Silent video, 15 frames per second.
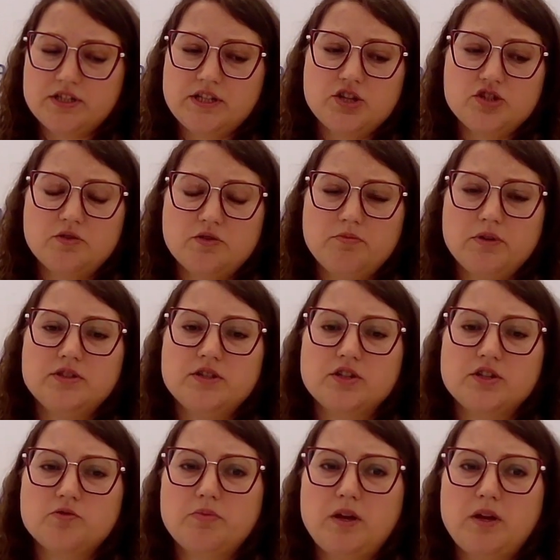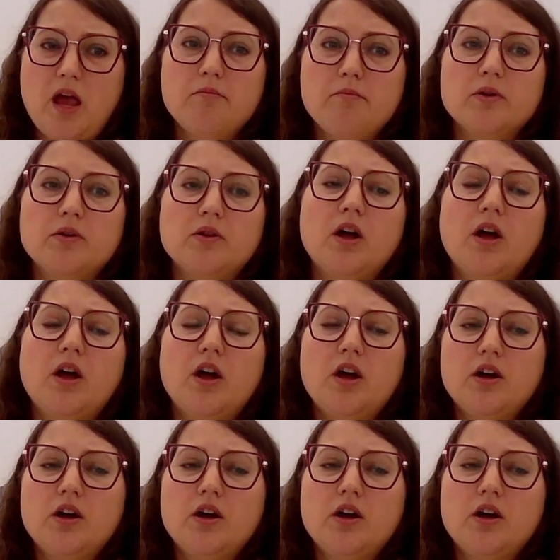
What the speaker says: the station building to be able